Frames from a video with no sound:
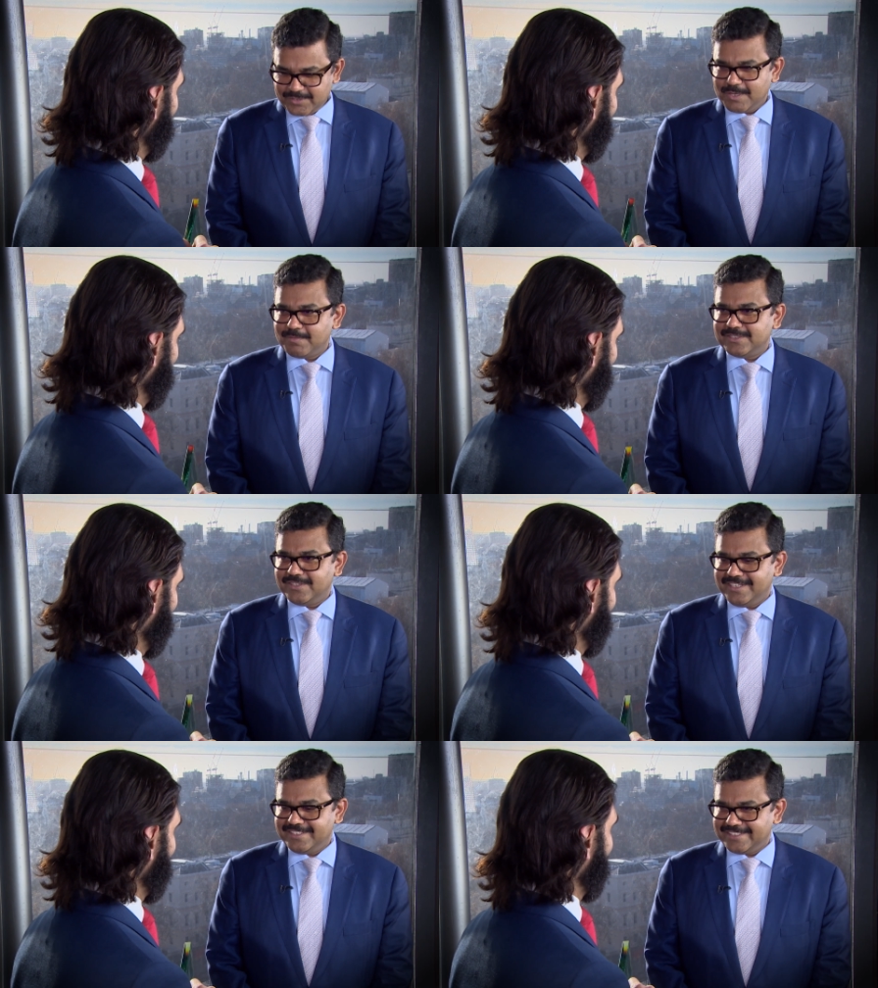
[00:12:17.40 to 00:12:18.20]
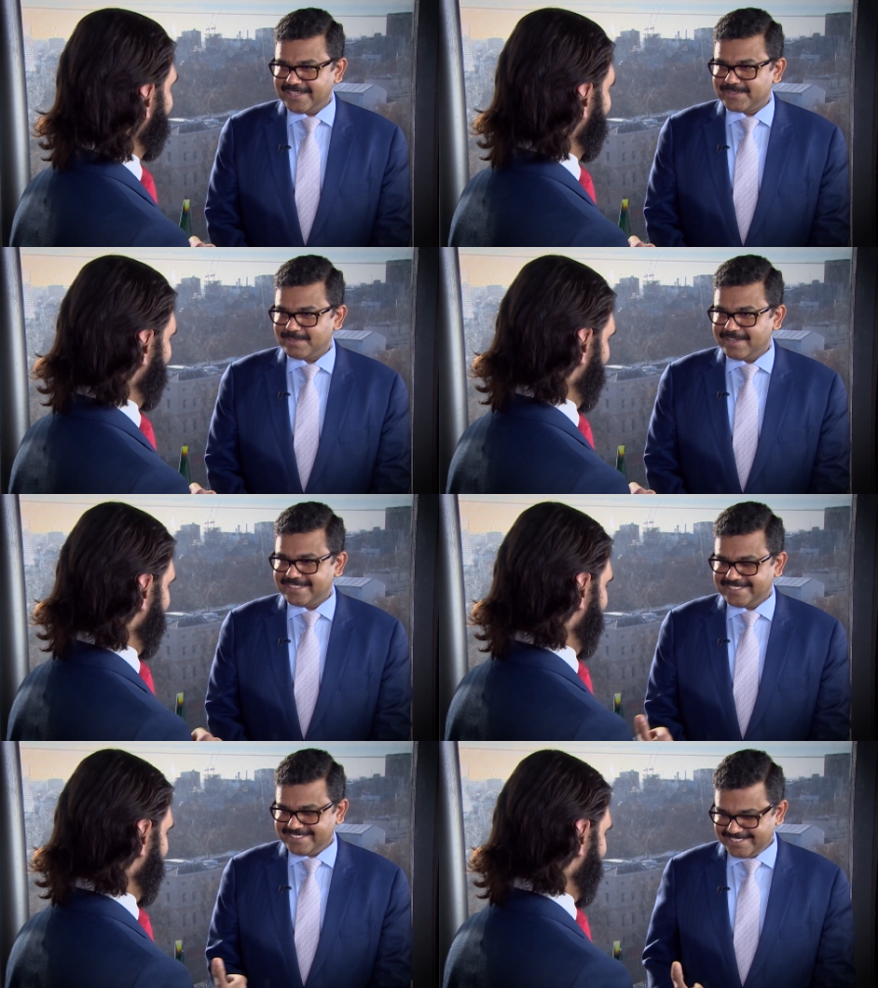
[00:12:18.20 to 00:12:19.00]
you so much, Dylan. Thank you so
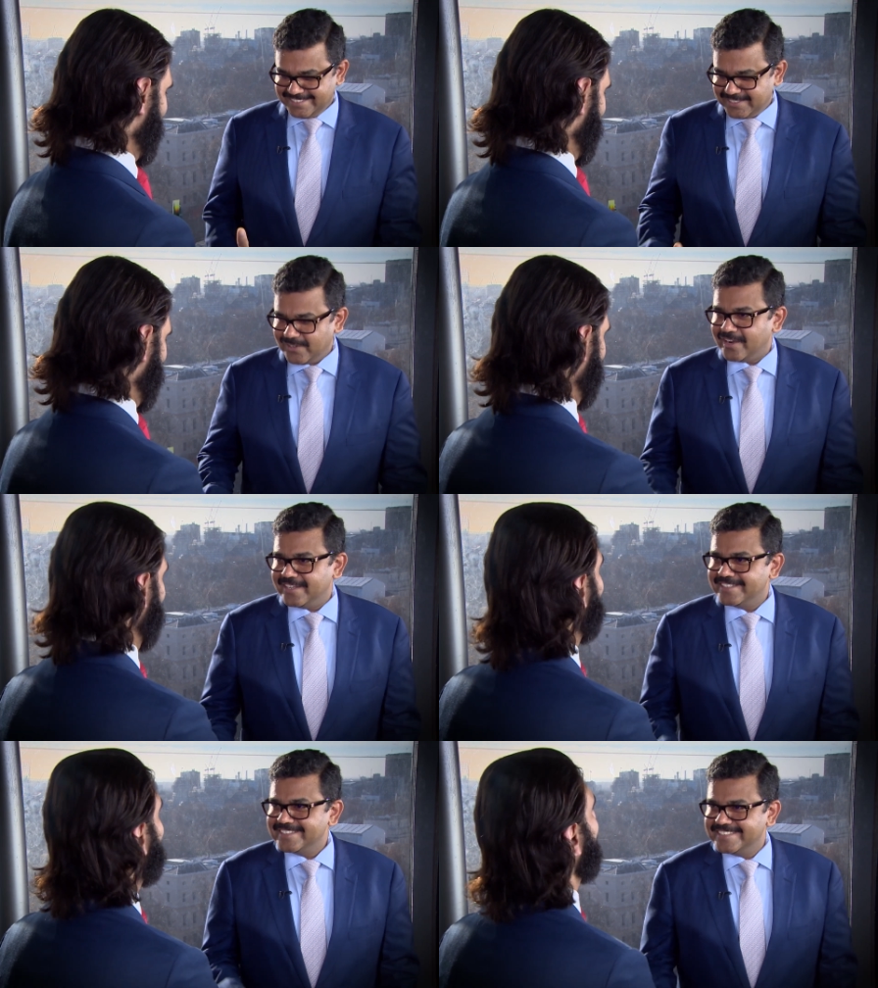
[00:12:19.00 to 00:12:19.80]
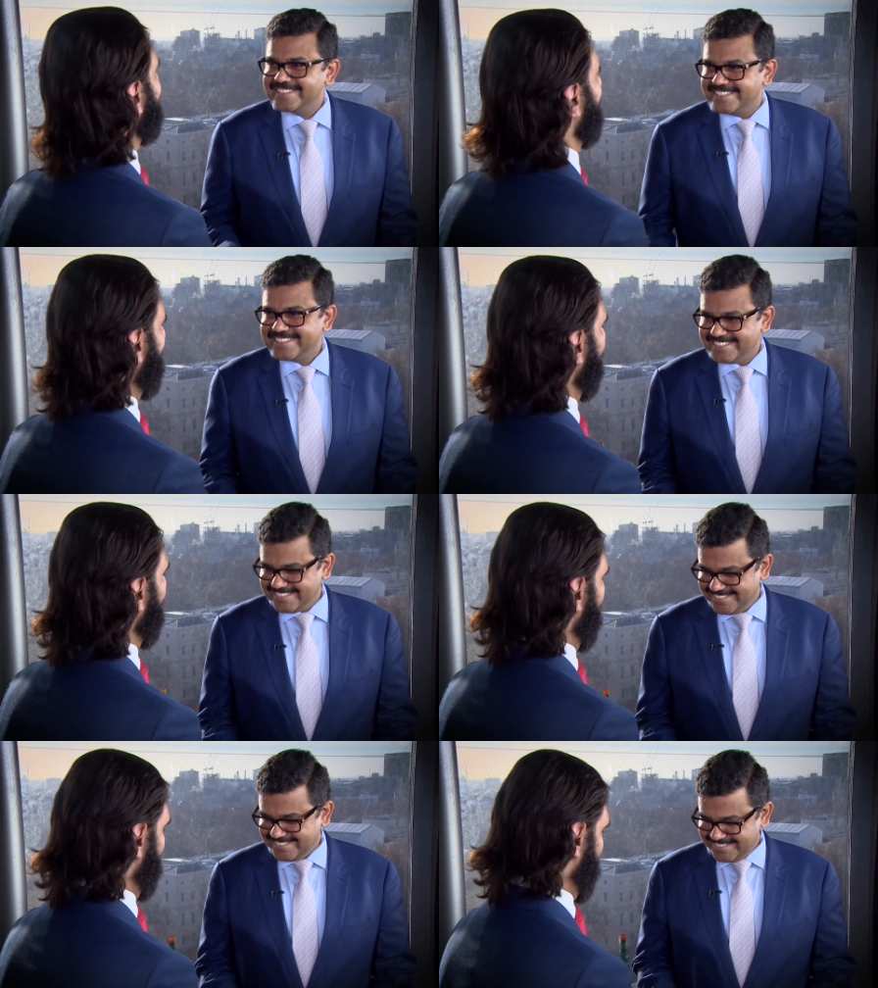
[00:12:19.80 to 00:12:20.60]
much. It's an honor. Thank
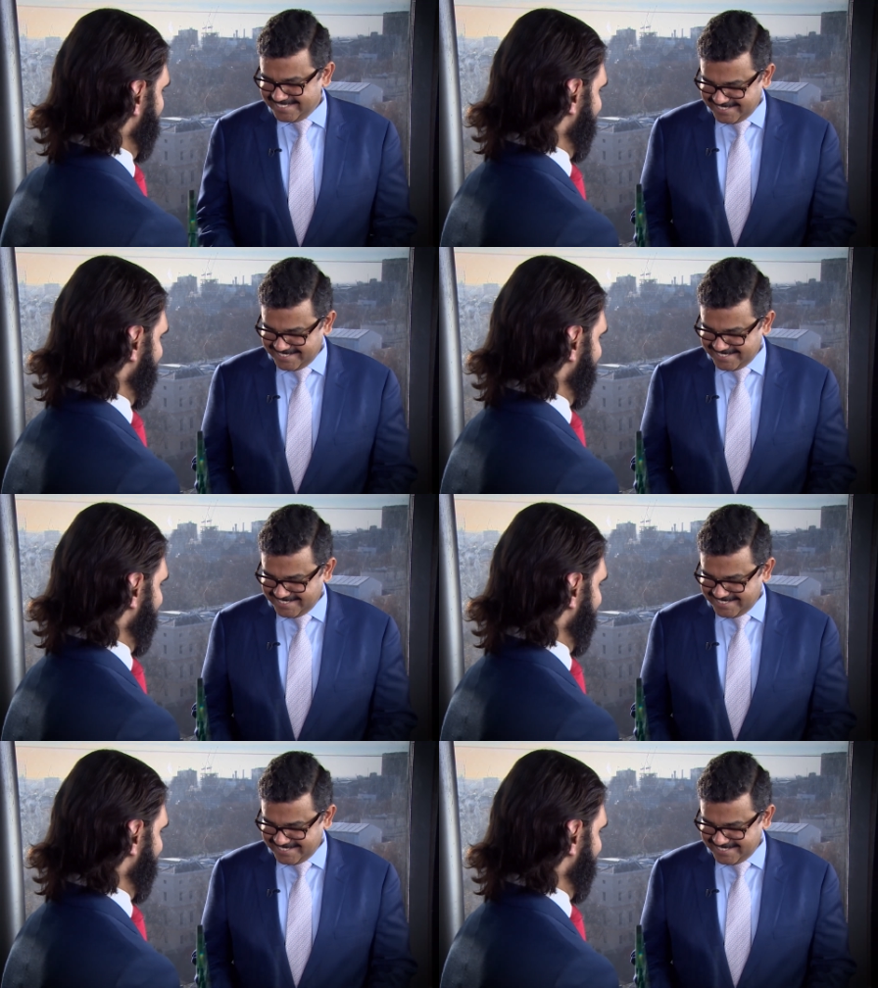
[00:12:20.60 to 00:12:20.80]
you.